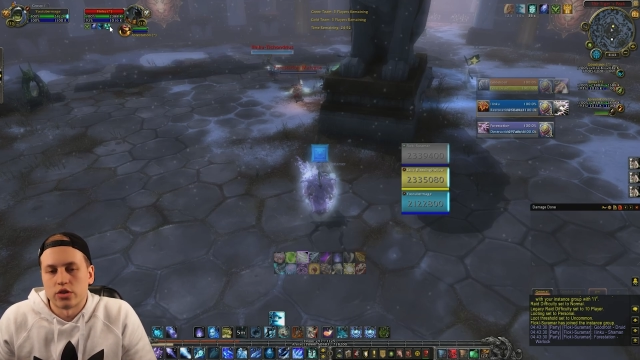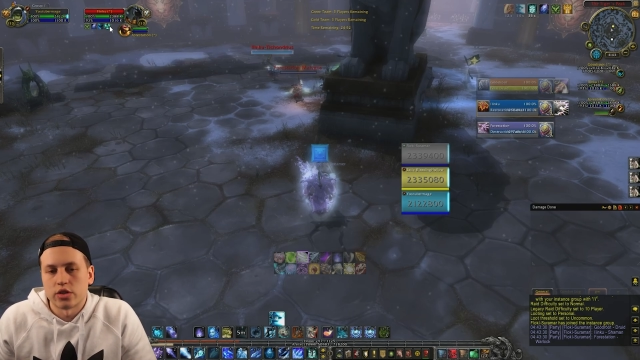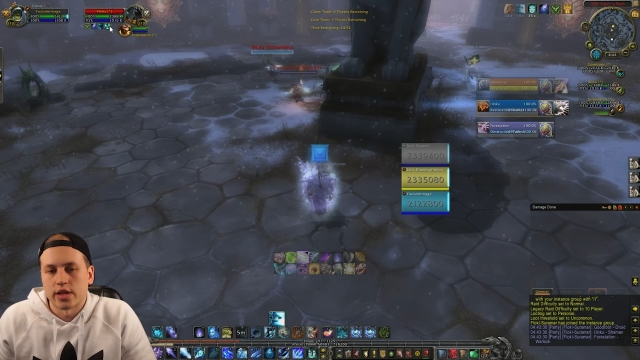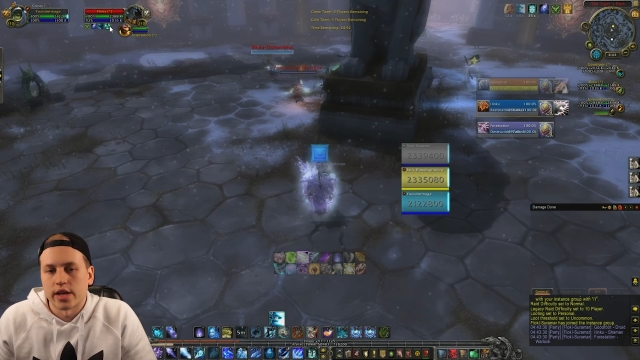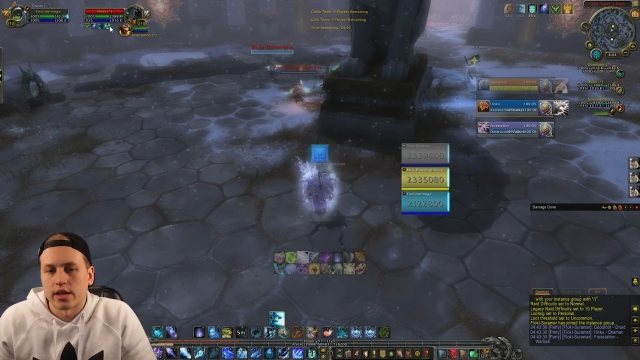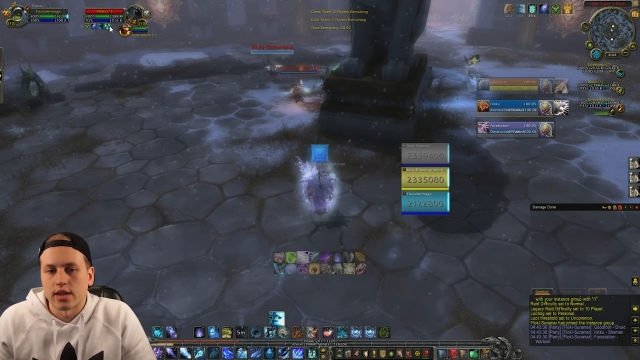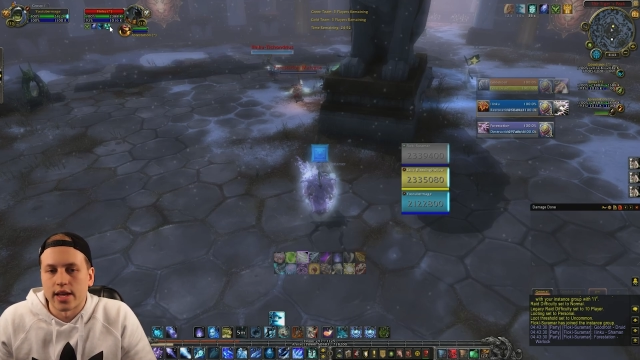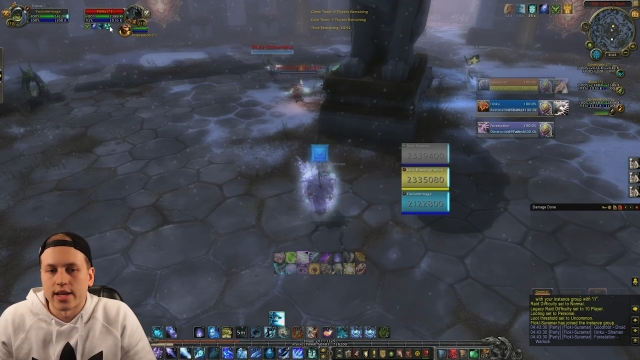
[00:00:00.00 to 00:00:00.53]
to
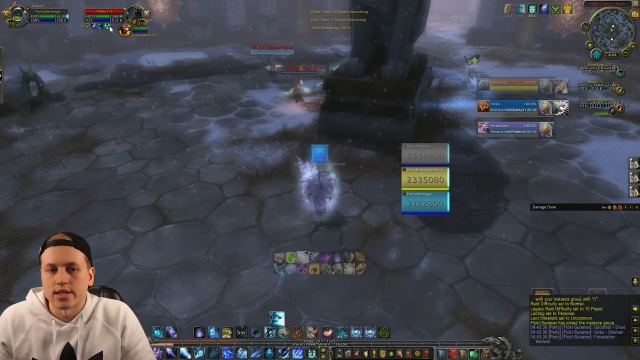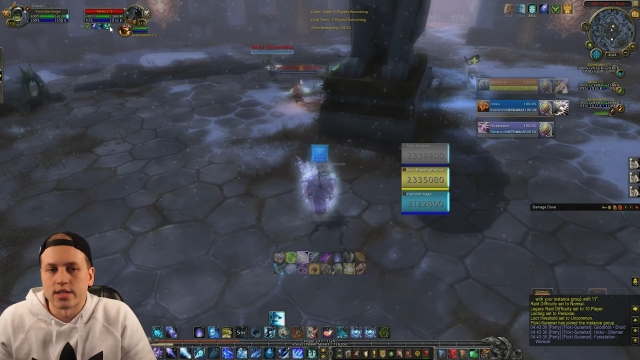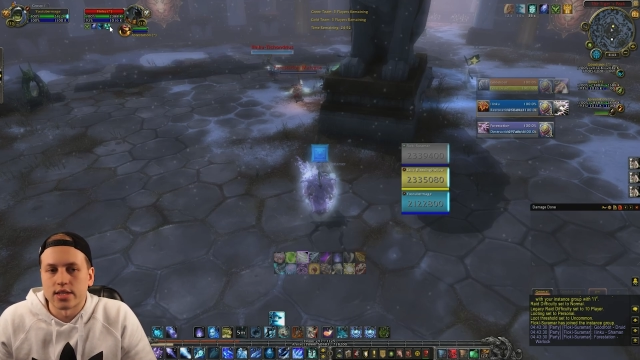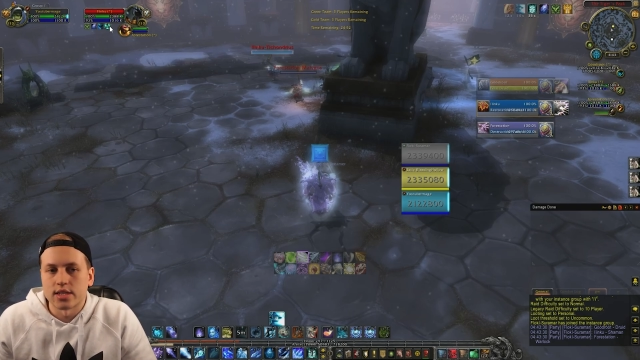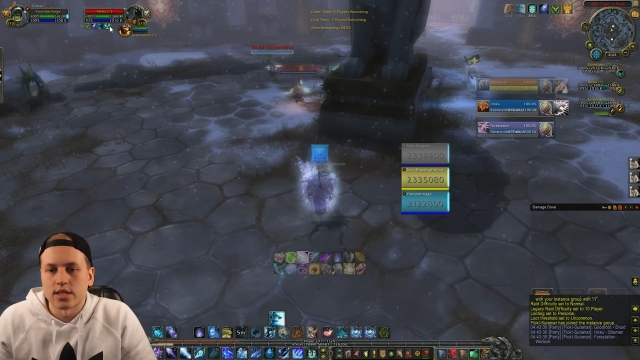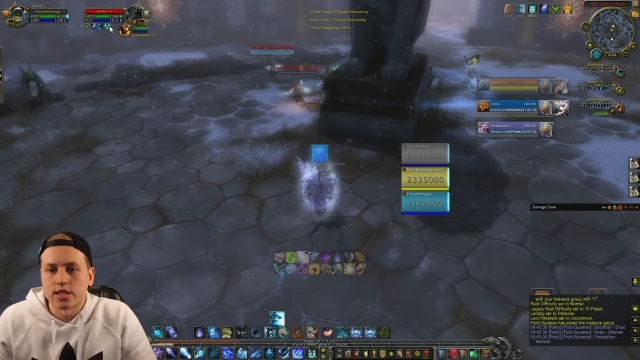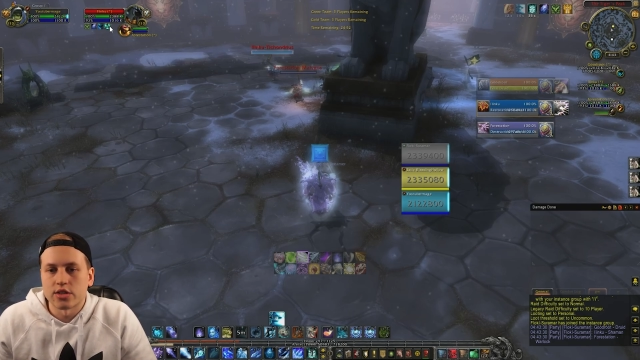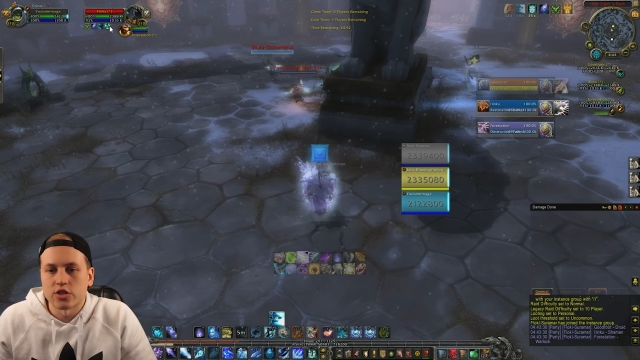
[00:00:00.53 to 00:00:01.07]
like land
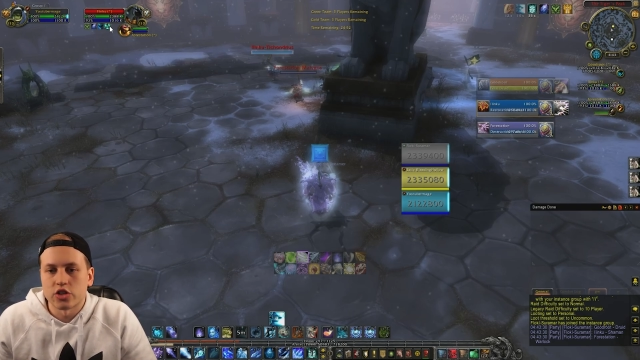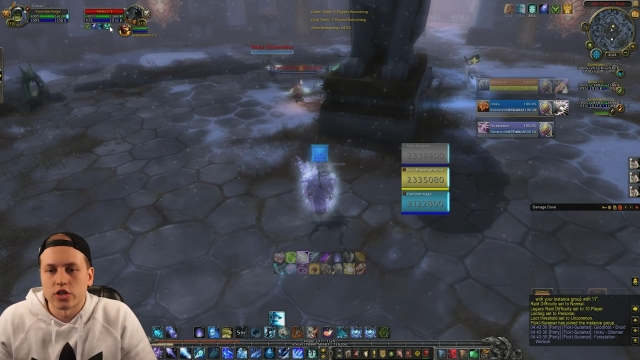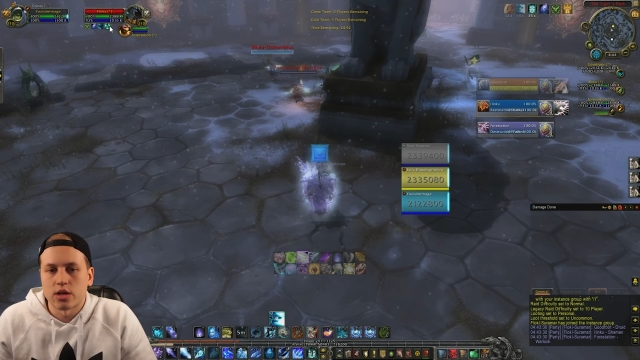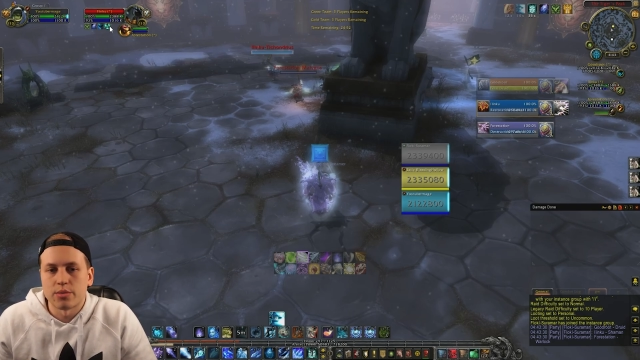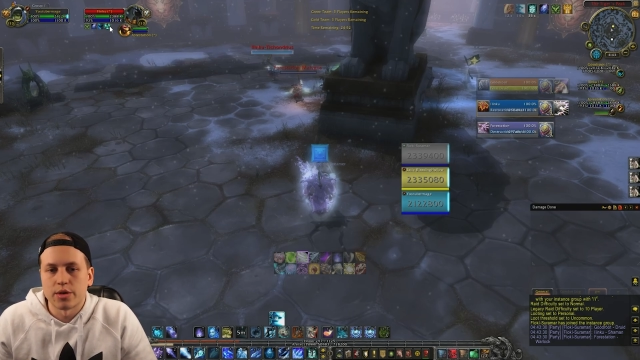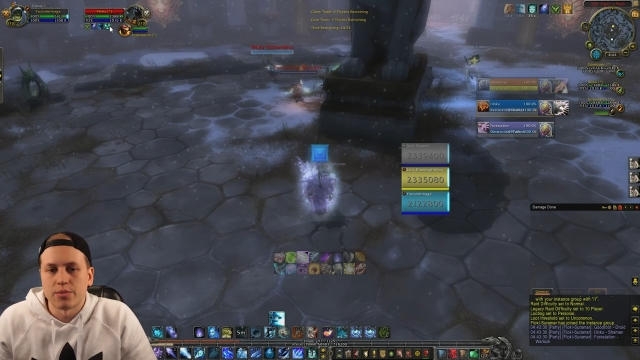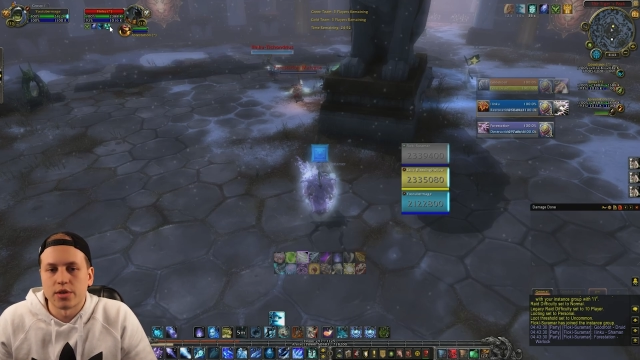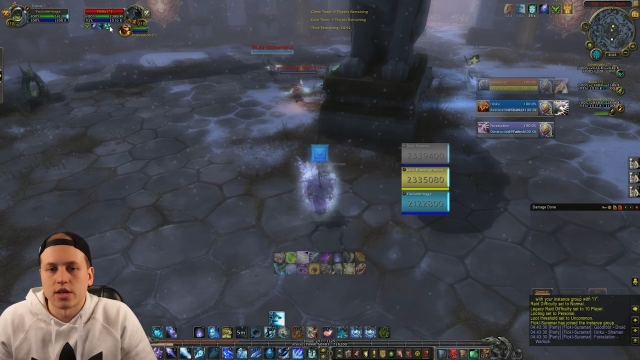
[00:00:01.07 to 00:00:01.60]
CC on the
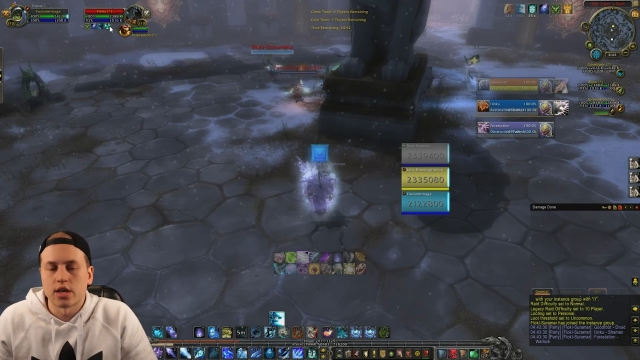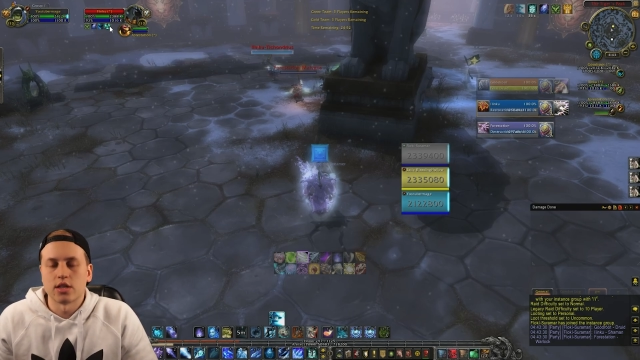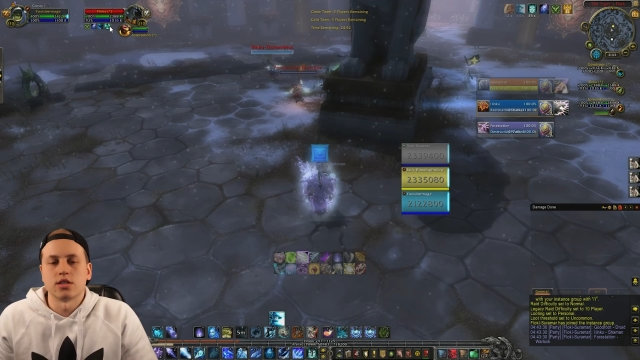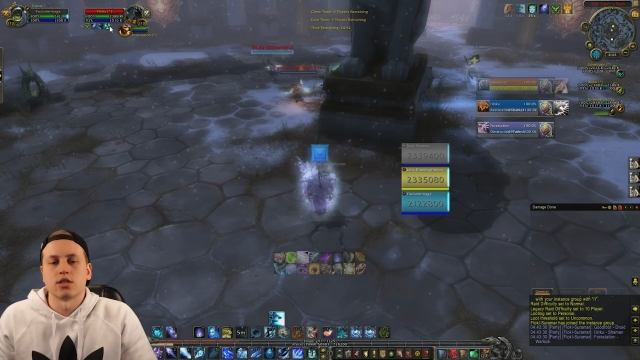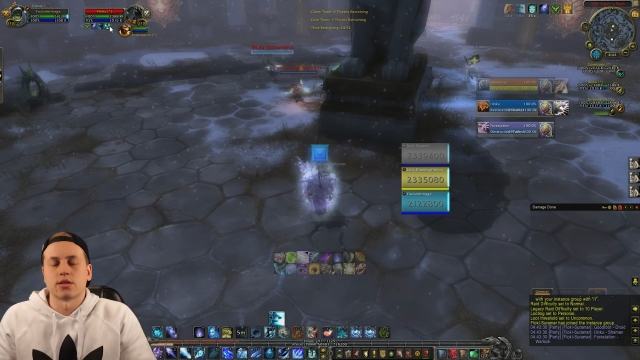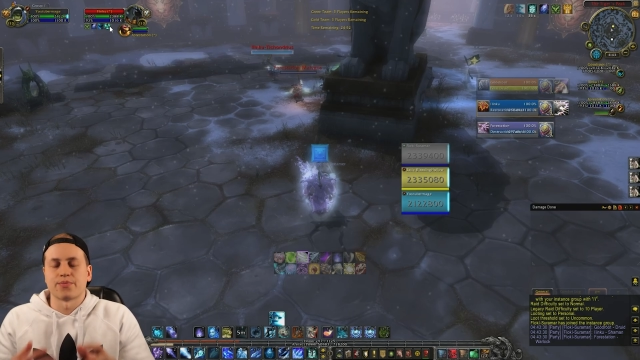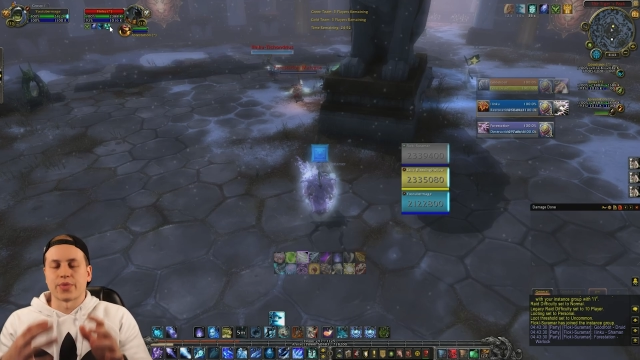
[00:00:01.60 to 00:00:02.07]
Shaman, because